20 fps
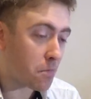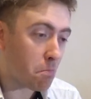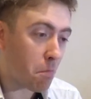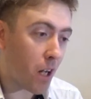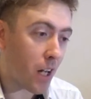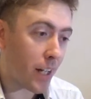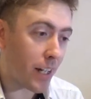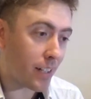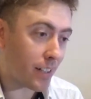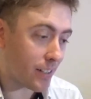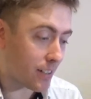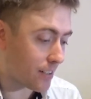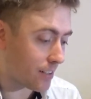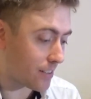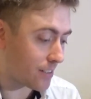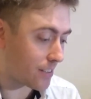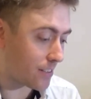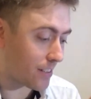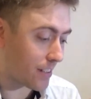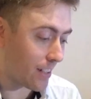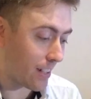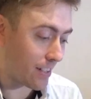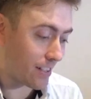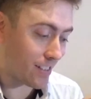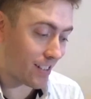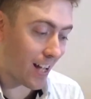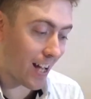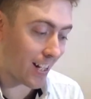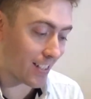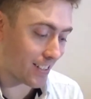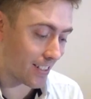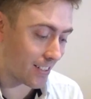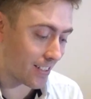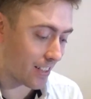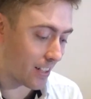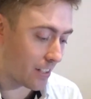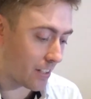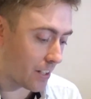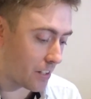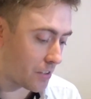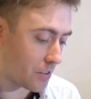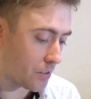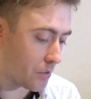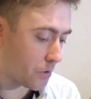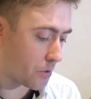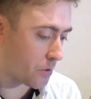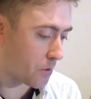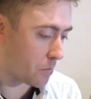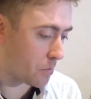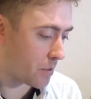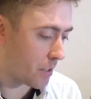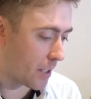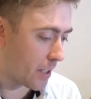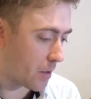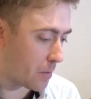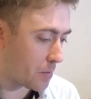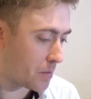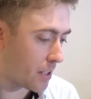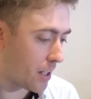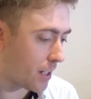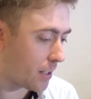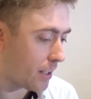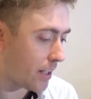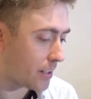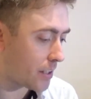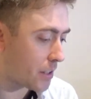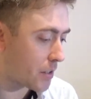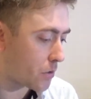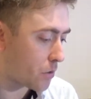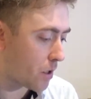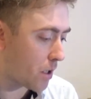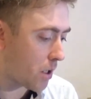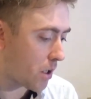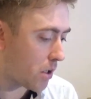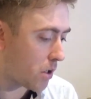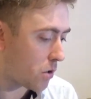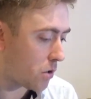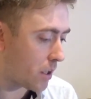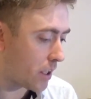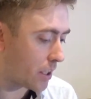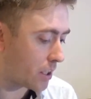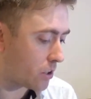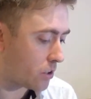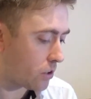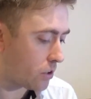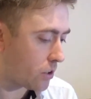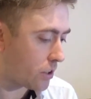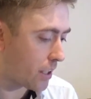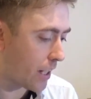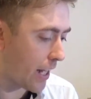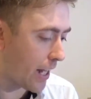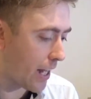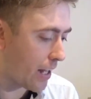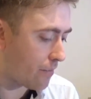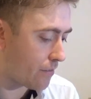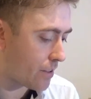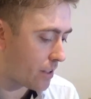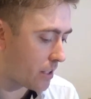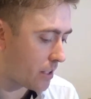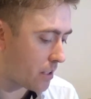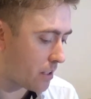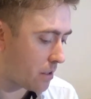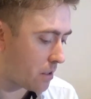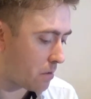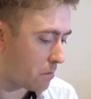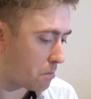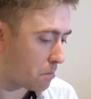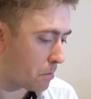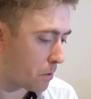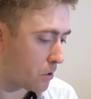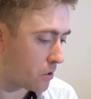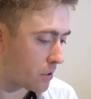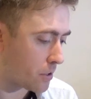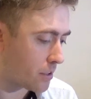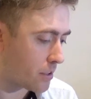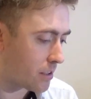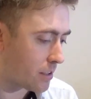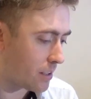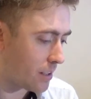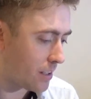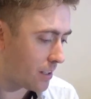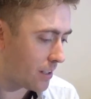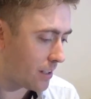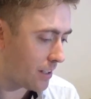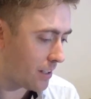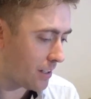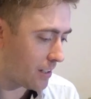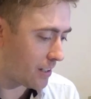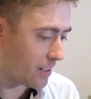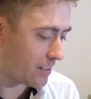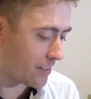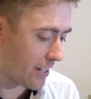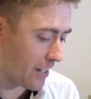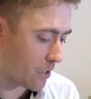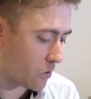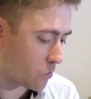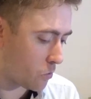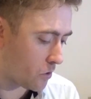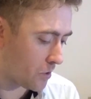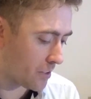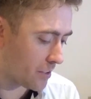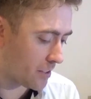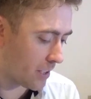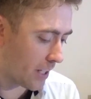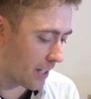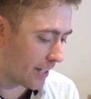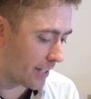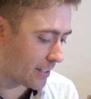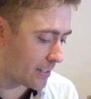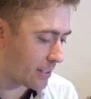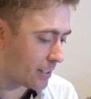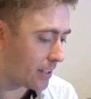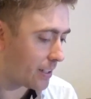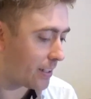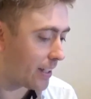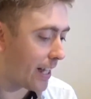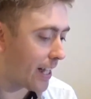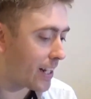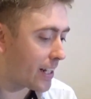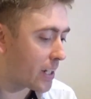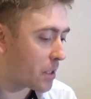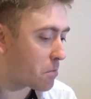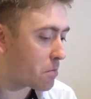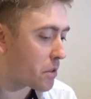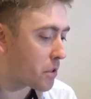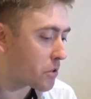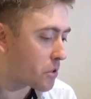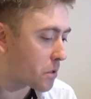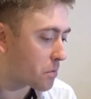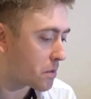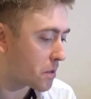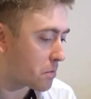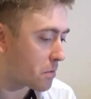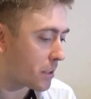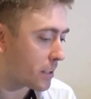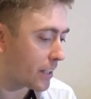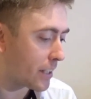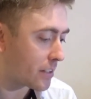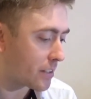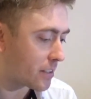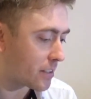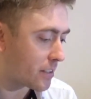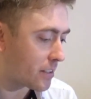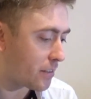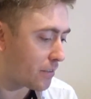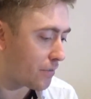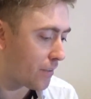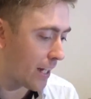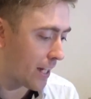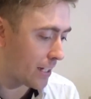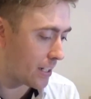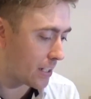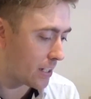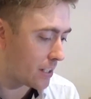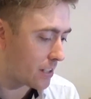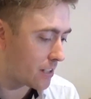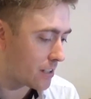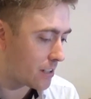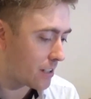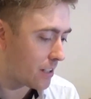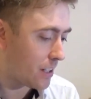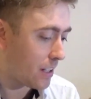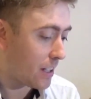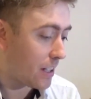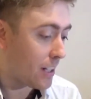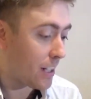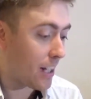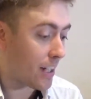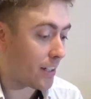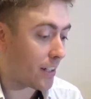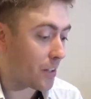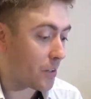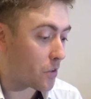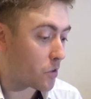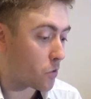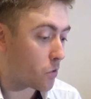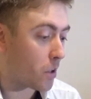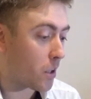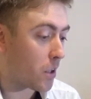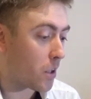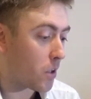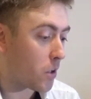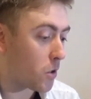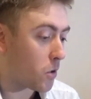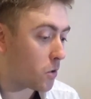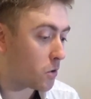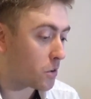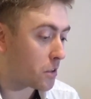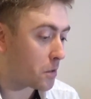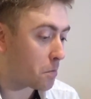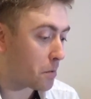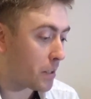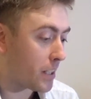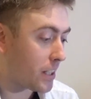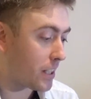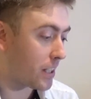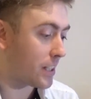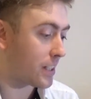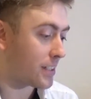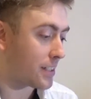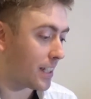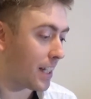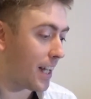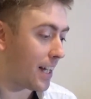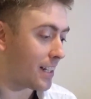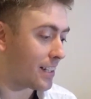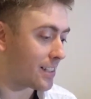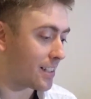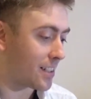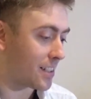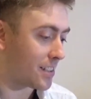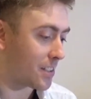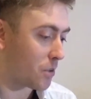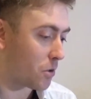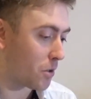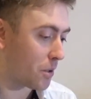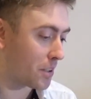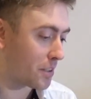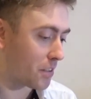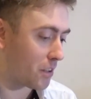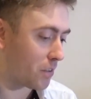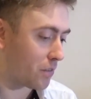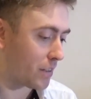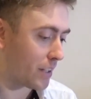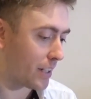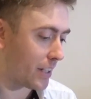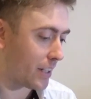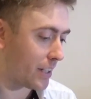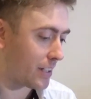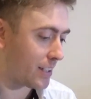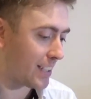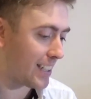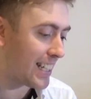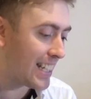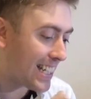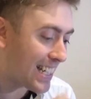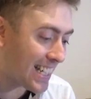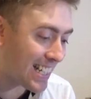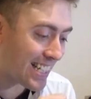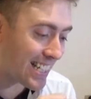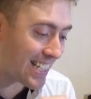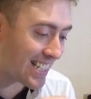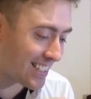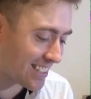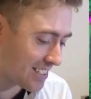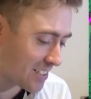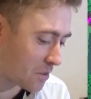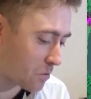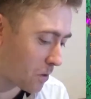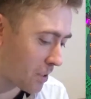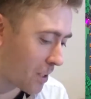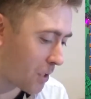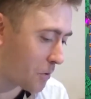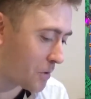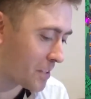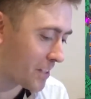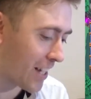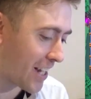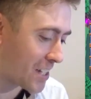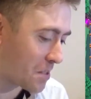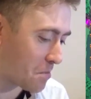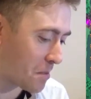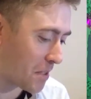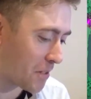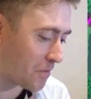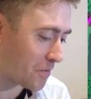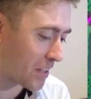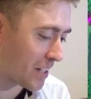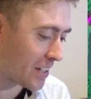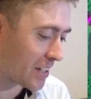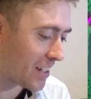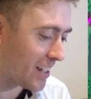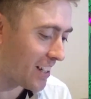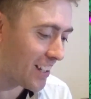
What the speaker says: my little tactic that I like to use sometimes. I like to throw a good heavy punt down one side, let him use up some elixir to defend it, and then throw Speedy Gonzalez on his horse over here. Ah, this is what always gets me if they